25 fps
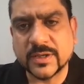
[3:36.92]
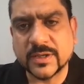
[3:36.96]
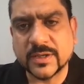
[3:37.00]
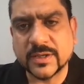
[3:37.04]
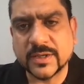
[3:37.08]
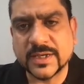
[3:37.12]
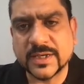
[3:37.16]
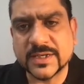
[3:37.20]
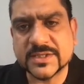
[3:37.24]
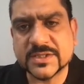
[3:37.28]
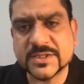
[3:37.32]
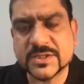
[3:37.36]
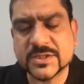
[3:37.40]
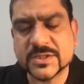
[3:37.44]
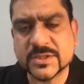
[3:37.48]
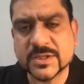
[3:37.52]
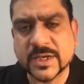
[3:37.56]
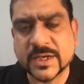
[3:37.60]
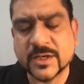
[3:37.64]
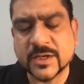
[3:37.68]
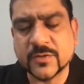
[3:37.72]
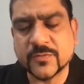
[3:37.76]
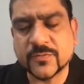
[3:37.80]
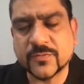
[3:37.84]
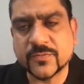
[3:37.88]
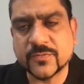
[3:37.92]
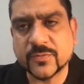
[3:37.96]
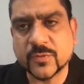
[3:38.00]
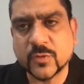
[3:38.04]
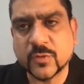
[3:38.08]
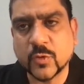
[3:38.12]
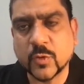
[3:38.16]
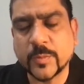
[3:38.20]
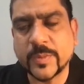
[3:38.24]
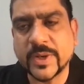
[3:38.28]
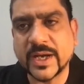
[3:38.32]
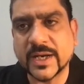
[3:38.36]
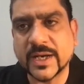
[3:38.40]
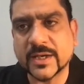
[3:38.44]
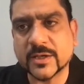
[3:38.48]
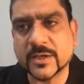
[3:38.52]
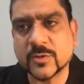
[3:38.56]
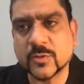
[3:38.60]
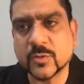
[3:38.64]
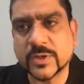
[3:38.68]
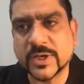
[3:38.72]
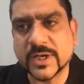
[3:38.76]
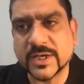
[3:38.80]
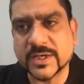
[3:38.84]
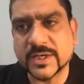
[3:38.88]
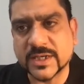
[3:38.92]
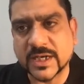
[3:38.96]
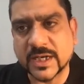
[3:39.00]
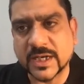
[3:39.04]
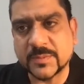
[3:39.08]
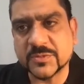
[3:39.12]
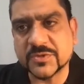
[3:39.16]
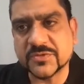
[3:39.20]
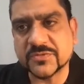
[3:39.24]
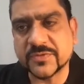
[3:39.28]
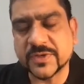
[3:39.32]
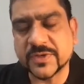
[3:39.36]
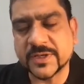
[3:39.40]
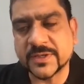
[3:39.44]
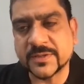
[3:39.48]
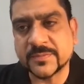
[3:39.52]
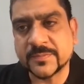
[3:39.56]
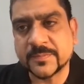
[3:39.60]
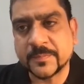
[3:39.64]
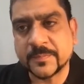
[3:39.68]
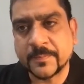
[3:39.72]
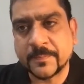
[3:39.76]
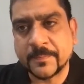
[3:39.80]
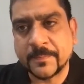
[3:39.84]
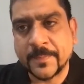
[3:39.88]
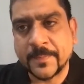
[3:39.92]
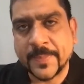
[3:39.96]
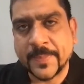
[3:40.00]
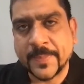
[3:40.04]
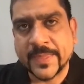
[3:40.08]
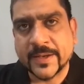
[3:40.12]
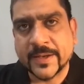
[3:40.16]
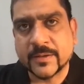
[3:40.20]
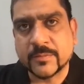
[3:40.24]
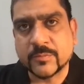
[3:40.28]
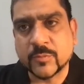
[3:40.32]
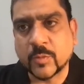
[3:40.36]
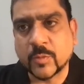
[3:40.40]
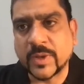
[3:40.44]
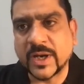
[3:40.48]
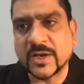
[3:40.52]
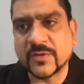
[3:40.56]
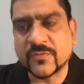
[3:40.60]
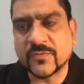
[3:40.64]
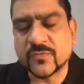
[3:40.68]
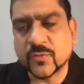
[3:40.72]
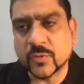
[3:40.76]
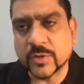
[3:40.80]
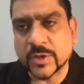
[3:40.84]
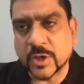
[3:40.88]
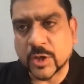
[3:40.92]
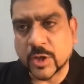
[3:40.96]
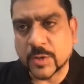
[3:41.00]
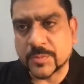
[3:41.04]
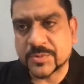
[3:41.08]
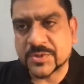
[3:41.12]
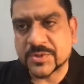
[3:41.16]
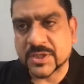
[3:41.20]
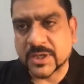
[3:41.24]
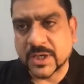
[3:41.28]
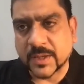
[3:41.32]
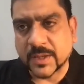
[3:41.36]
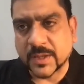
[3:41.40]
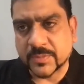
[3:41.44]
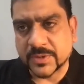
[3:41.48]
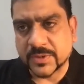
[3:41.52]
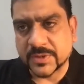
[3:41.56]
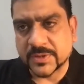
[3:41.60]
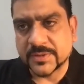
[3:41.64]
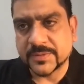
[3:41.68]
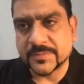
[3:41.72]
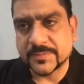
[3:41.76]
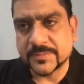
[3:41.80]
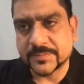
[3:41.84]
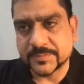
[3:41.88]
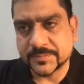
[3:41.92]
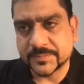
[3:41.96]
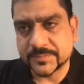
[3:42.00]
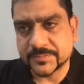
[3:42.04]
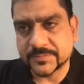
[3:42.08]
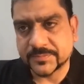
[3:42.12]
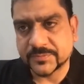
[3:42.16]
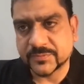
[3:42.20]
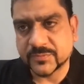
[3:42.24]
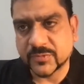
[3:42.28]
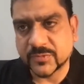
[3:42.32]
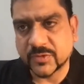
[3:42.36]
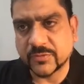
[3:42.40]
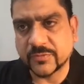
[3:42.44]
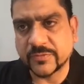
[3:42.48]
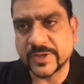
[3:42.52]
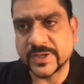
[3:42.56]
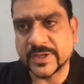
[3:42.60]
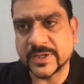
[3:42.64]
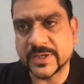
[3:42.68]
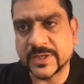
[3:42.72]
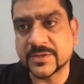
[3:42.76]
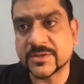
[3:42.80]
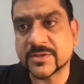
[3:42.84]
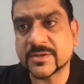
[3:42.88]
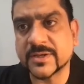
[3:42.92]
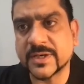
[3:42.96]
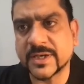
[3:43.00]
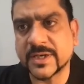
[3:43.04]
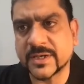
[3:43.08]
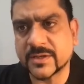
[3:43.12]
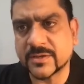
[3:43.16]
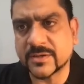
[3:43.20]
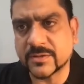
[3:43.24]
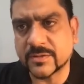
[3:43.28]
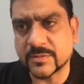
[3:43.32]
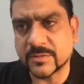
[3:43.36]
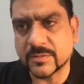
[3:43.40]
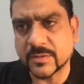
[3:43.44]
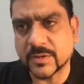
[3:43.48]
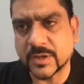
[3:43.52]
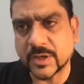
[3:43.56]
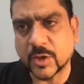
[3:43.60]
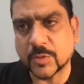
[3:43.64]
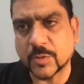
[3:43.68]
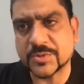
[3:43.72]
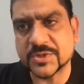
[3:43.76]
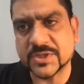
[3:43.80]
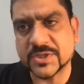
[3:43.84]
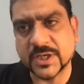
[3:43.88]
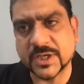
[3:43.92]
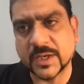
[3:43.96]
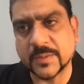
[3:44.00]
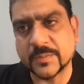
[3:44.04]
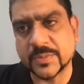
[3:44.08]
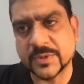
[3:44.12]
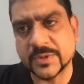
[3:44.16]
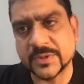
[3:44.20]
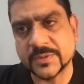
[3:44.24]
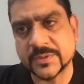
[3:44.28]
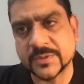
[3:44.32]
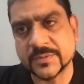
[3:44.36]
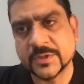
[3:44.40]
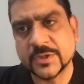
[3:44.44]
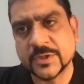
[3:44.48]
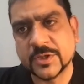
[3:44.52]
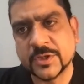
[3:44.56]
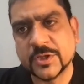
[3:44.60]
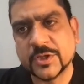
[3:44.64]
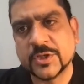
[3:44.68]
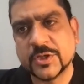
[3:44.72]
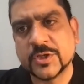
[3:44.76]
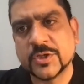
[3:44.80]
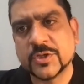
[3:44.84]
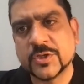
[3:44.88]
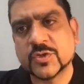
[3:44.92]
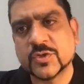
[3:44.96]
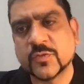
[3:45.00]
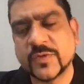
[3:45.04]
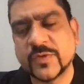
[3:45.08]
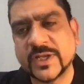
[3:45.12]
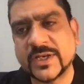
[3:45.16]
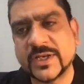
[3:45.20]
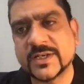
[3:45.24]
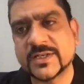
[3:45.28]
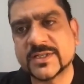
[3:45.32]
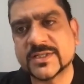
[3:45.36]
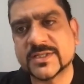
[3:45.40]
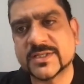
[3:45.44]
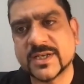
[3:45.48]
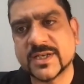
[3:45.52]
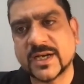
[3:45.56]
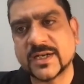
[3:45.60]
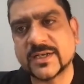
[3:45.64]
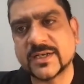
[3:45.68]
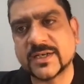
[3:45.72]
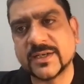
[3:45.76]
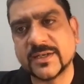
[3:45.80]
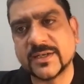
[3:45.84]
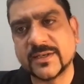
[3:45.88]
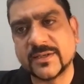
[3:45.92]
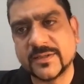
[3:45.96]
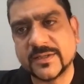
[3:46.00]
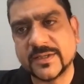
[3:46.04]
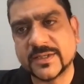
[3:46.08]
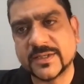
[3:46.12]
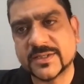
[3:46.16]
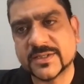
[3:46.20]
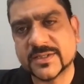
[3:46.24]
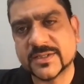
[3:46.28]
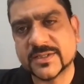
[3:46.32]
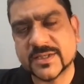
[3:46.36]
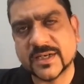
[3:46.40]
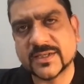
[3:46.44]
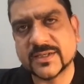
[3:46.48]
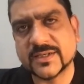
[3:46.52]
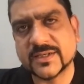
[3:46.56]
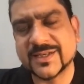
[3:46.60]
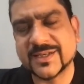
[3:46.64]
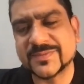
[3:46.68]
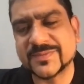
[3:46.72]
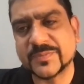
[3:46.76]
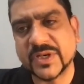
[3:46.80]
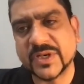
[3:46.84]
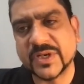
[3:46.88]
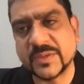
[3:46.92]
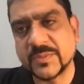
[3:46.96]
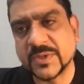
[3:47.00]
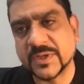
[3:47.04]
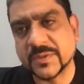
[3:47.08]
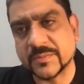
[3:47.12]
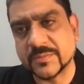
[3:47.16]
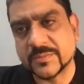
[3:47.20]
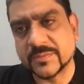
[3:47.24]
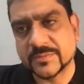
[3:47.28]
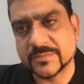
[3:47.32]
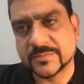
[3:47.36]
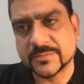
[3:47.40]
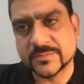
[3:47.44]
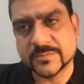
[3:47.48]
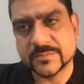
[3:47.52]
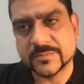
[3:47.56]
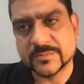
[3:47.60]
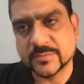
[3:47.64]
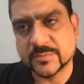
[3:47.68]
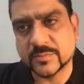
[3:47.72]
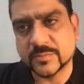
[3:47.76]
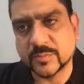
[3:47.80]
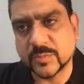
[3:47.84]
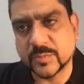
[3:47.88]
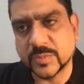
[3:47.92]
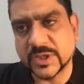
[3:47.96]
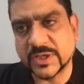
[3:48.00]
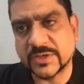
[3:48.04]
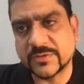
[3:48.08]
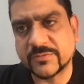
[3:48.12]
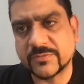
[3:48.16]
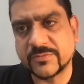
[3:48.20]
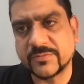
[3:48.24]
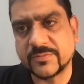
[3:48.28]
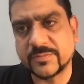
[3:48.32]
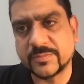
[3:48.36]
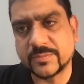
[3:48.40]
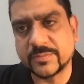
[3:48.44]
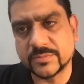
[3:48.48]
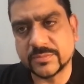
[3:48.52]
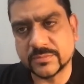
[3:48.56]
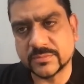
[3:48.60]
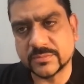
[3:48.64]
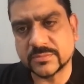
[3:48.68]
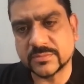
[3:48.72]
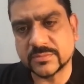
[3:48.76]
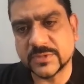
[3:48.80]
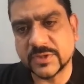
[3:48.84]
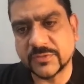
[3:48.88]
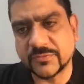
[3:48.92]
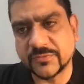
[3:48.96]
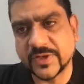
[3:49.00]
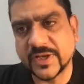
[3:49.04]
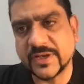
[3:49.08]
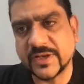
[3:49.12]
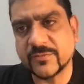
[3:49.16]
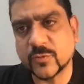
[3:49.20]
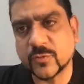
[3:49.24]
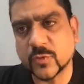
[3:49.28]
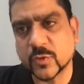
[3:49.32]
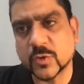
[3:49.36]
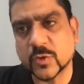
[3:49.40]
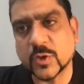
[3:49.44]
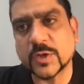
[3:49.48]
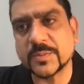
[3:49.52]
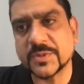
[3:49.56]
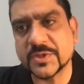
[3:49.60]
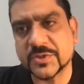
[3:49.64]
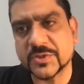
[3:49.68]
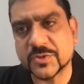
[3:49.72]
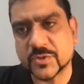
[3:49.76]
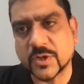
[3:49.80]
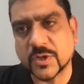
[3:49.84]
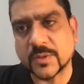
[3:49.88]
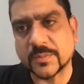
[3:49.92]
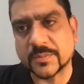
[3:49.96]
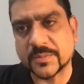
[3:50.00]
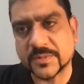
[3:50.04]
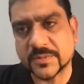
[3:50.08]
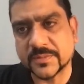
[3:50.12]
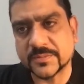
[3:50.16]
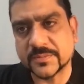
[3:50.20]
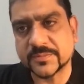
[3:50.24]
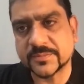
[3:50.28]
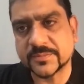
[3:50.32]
Let's kind of go back and look at times when mobile phone adoption happened, when internet adoption happened. So when it started as premium, but the wave could not be stopped.